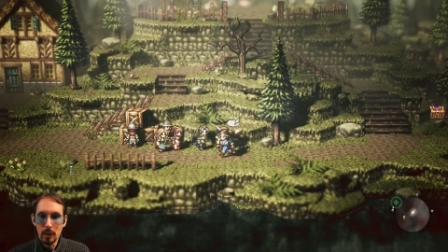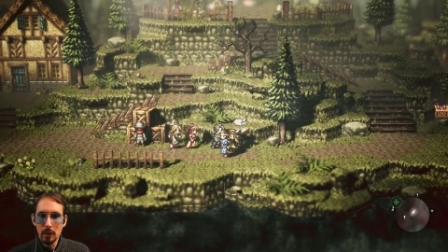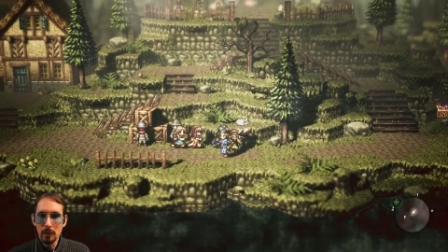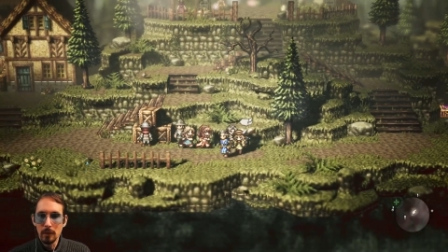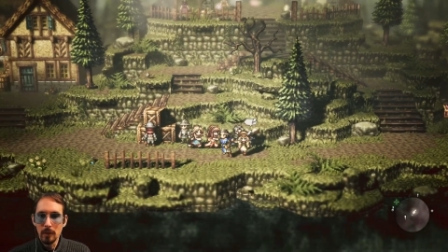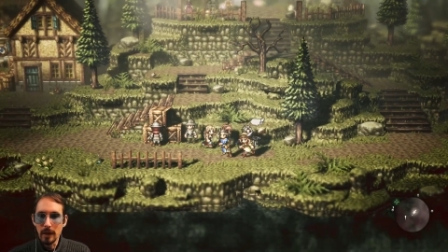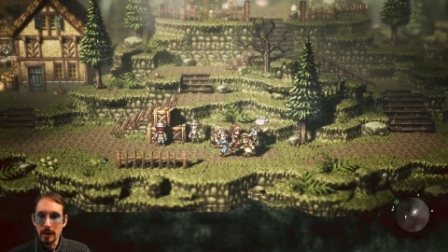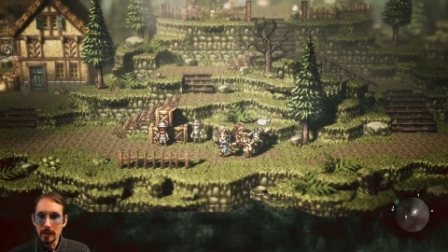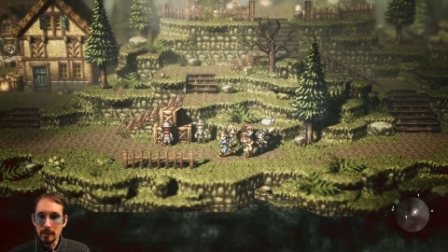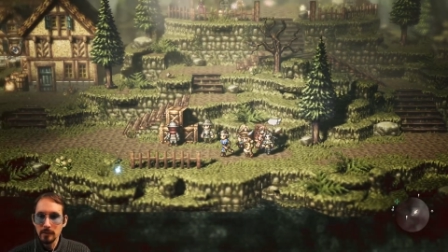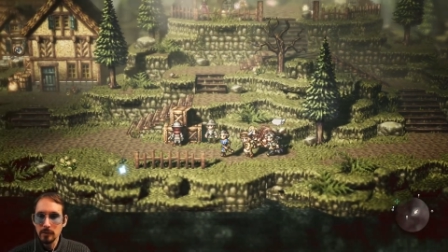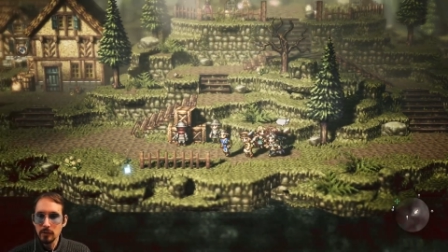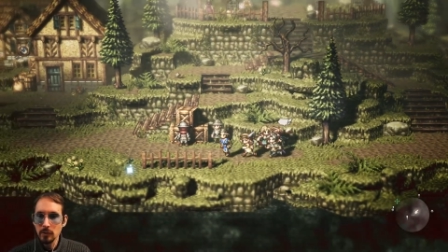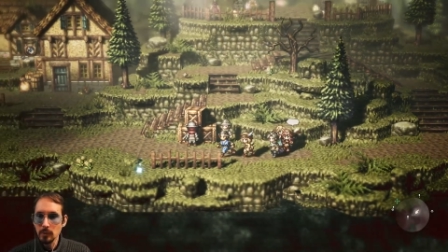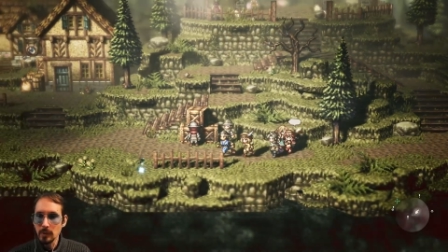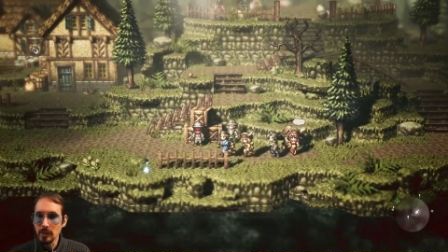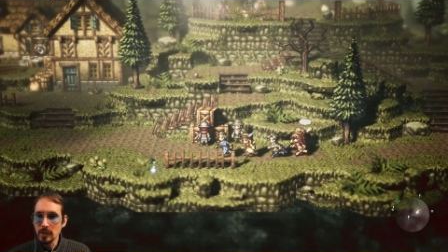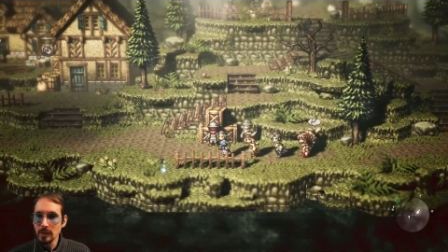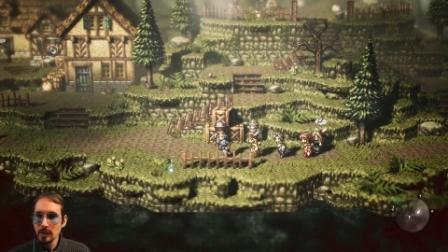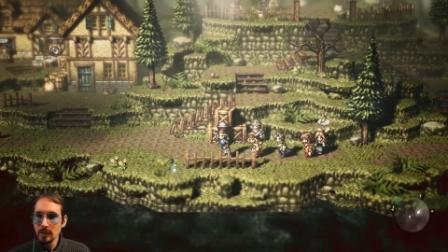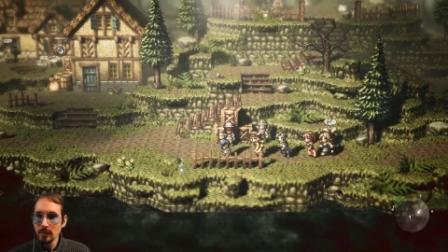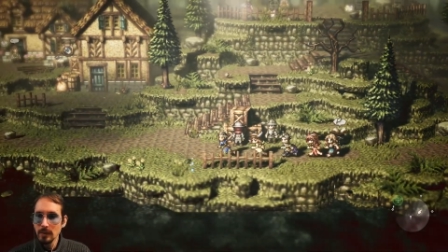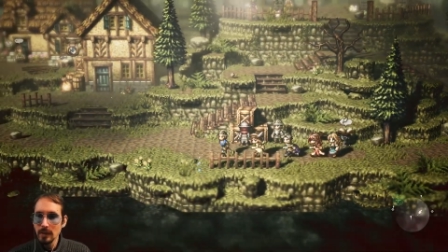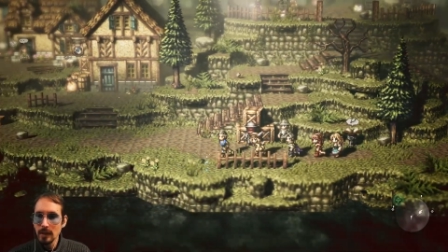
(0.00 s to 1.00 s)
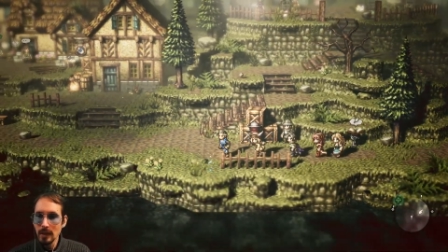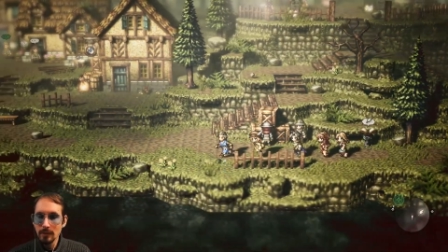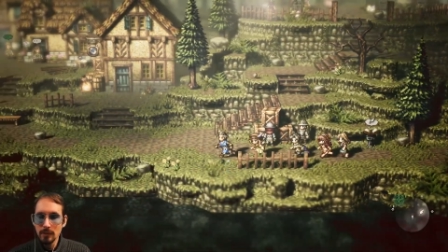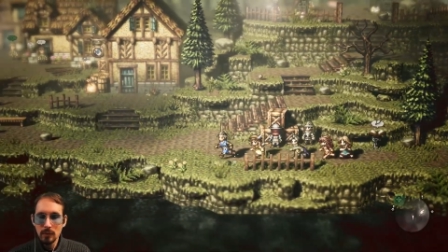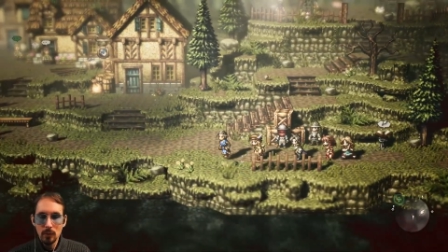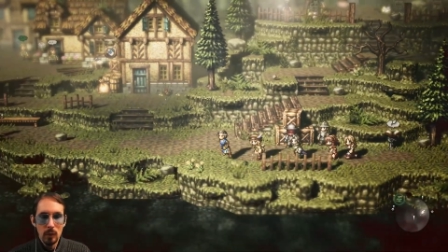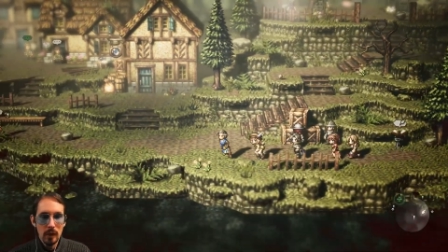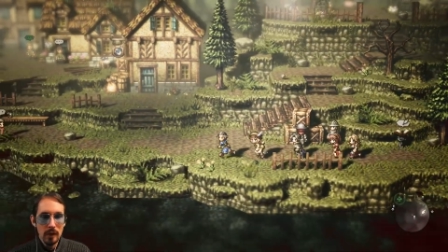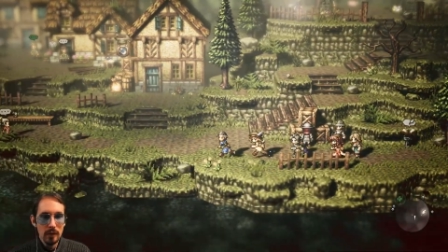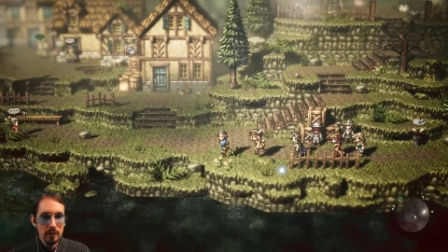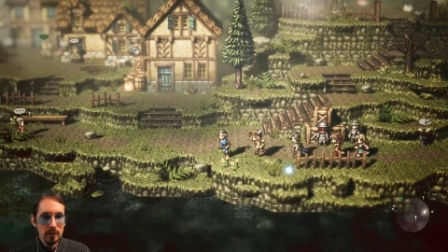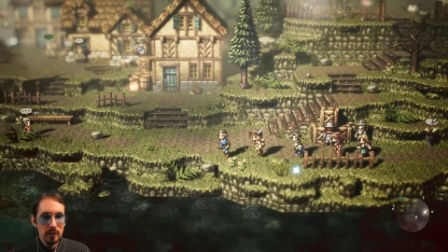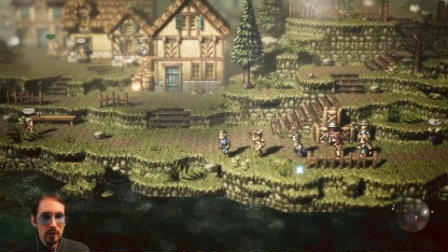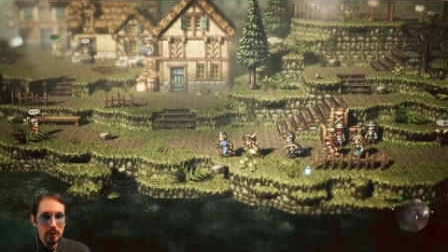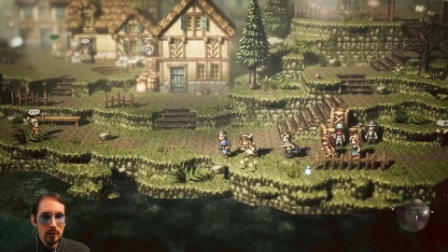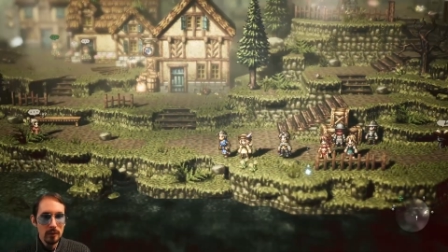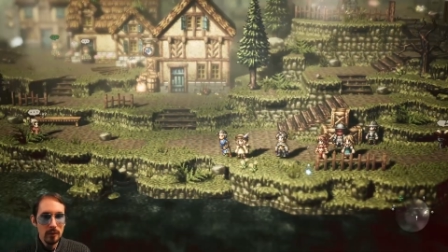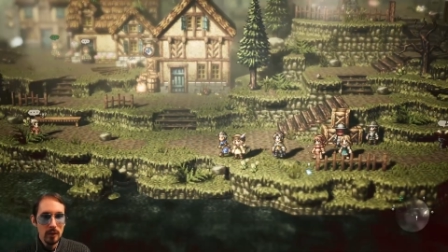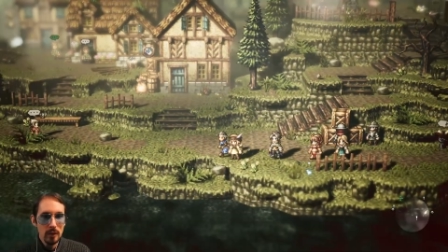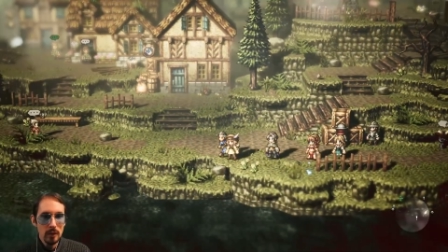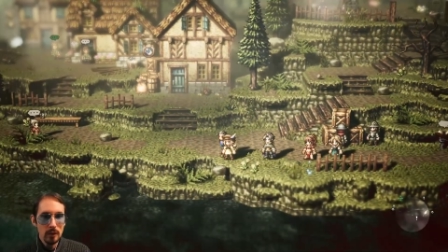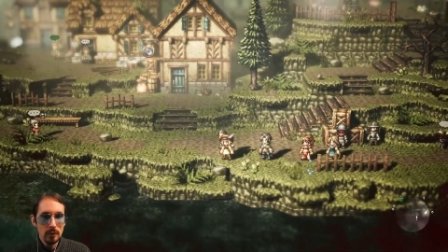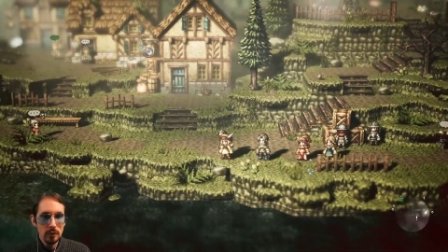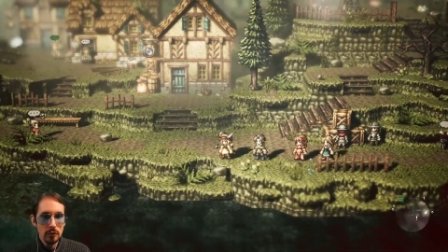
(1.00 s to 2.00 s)
All right, so we didn't even have to waste
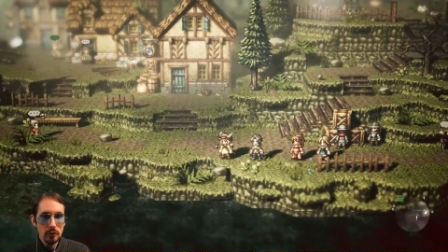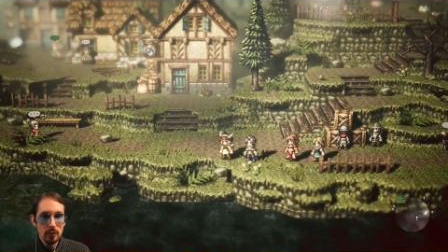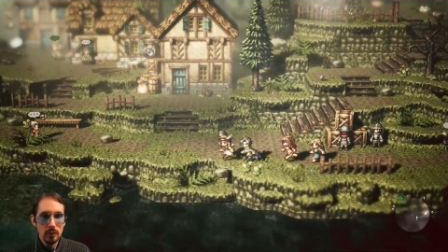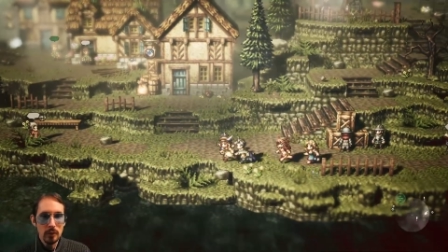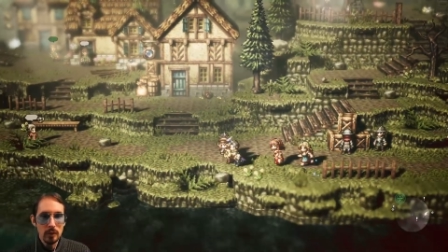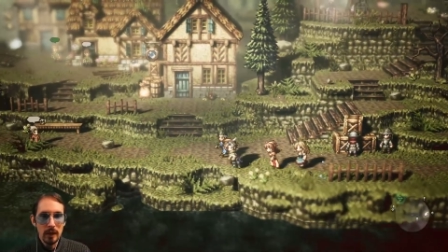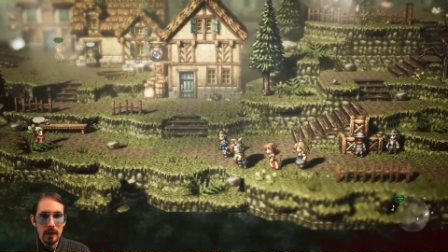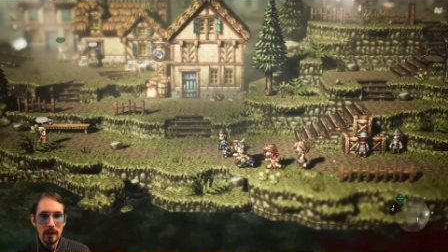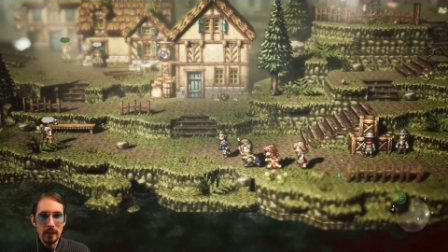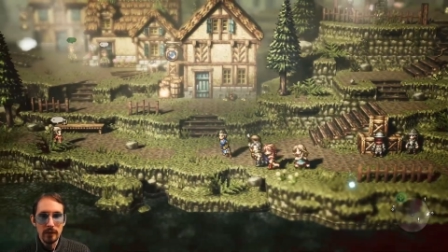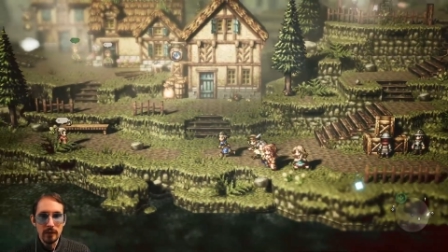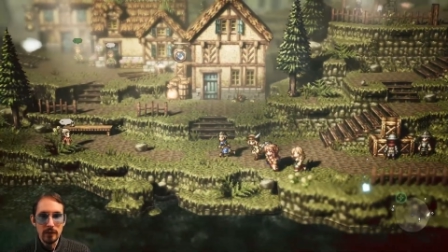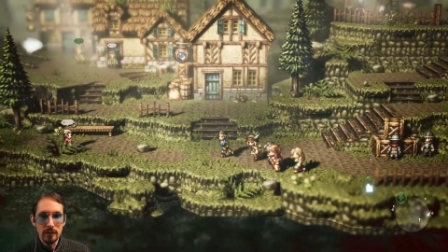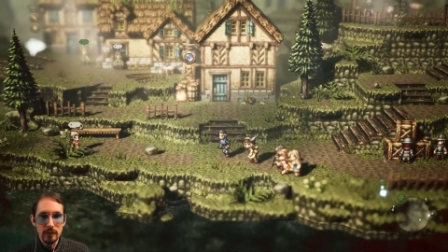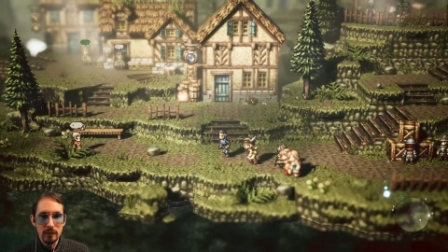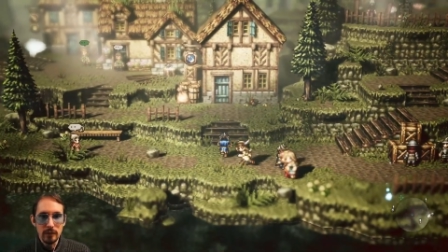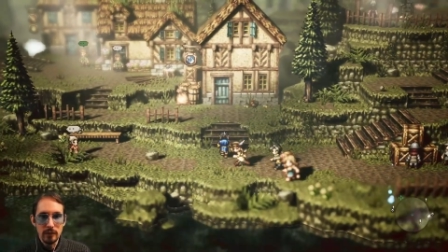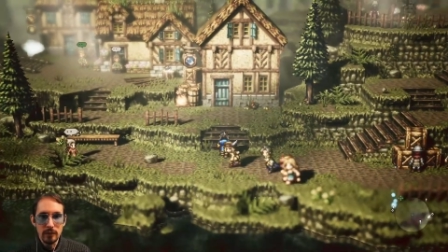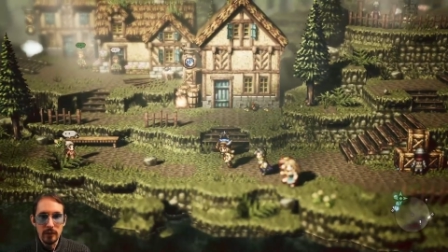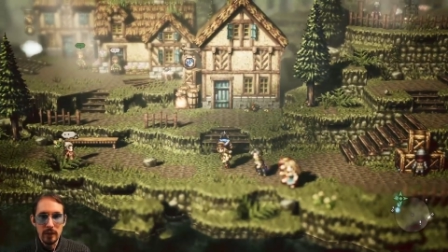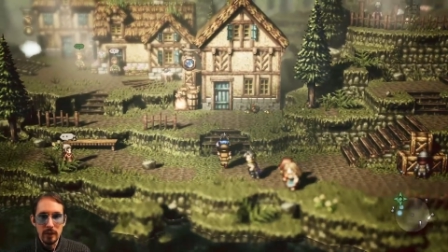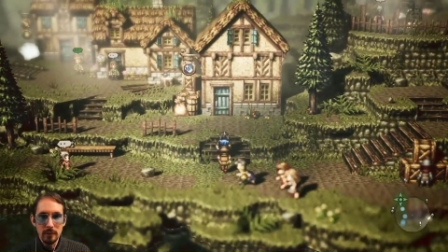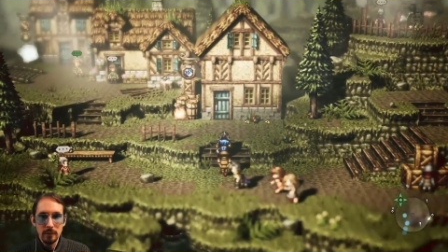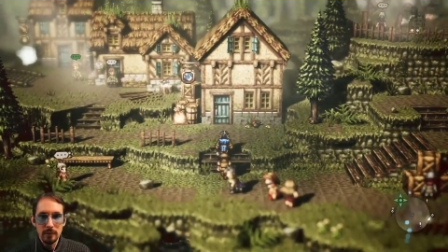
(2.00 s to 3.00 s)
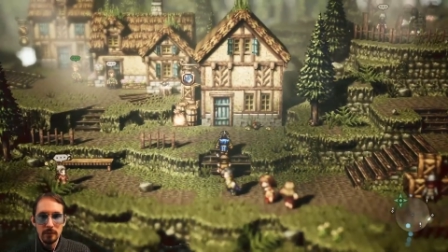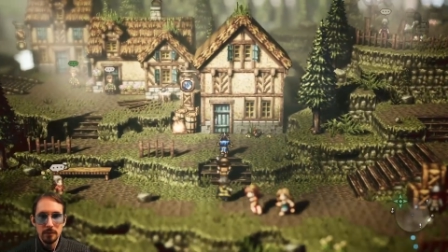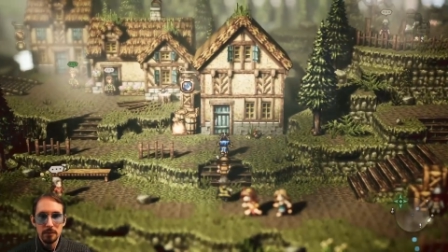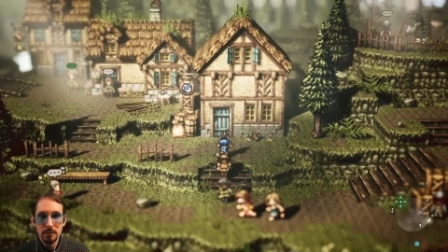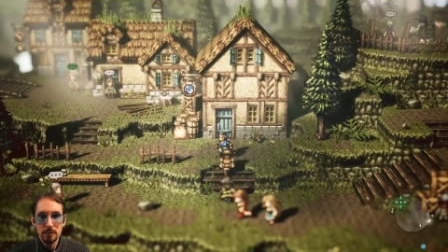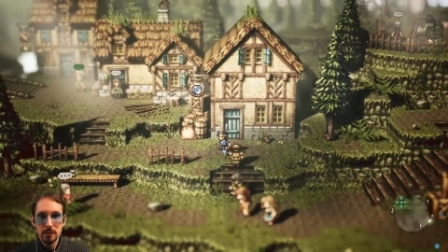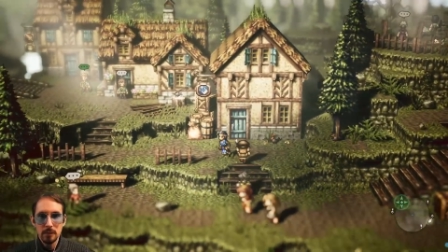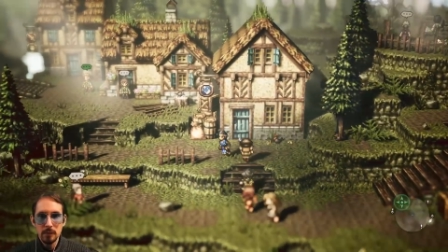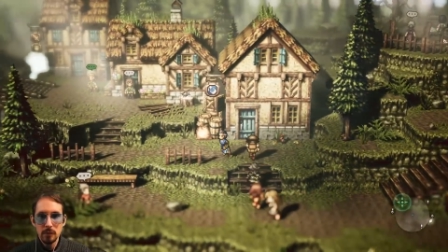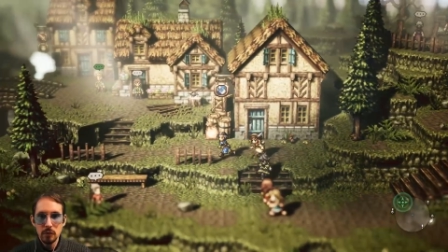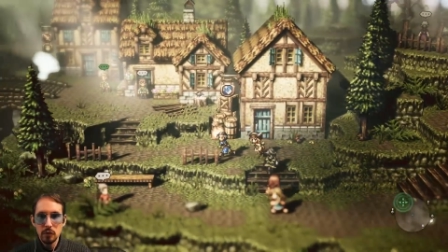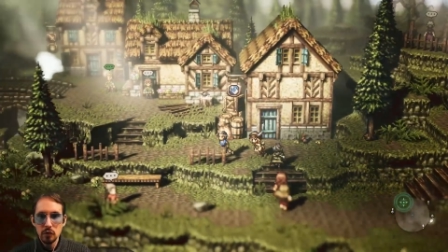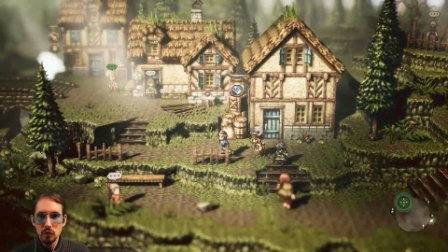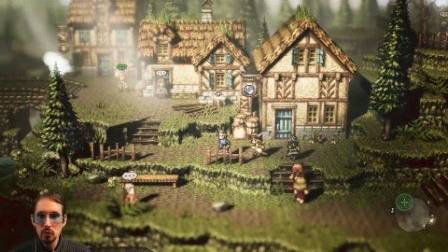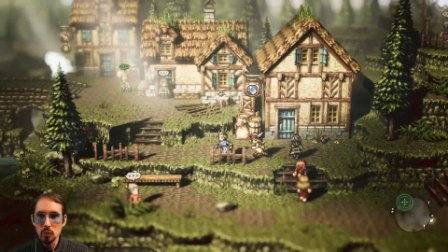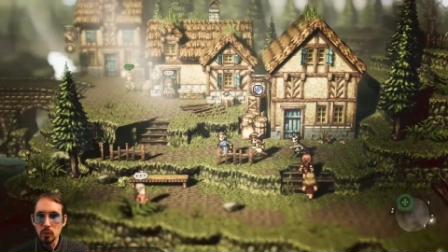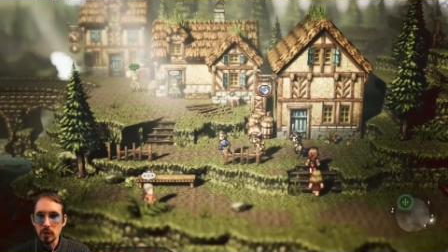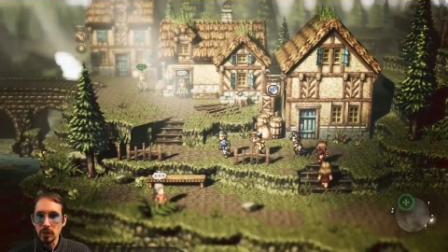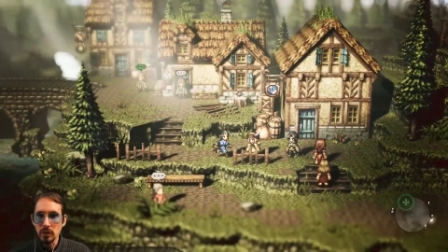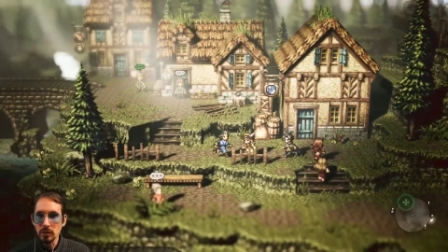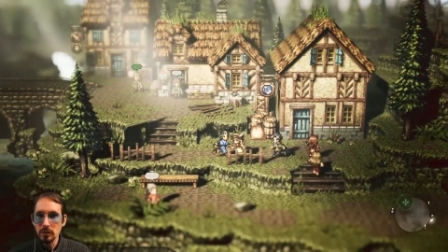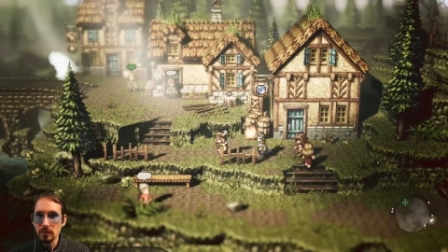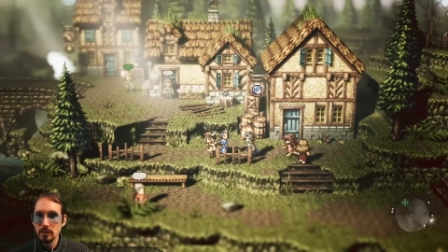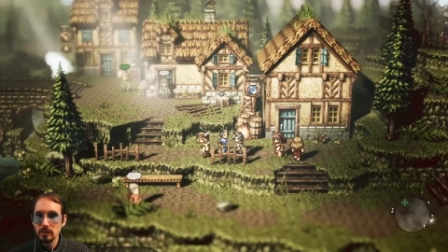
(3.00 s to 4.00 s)
all of our scrutinizes and stuff.
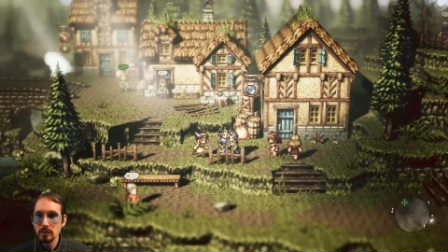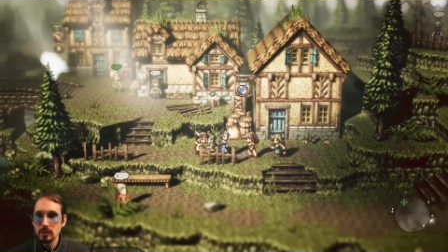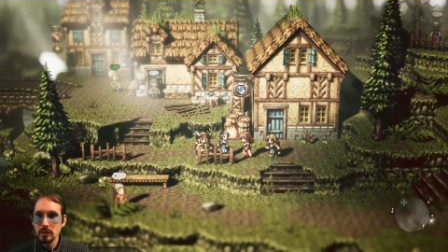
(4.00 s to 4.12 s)
Sweet.